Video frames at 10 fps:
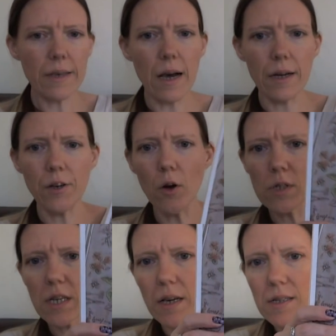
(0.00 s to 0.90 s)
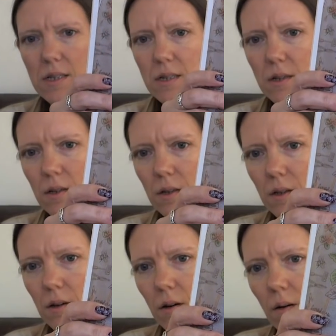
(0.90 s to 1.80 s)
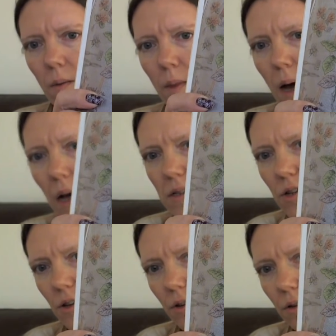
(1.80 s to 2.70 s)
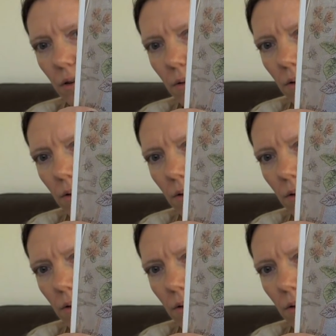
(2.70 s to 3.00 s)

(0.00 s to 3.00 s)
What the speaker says: yeah, I noticed on the pattern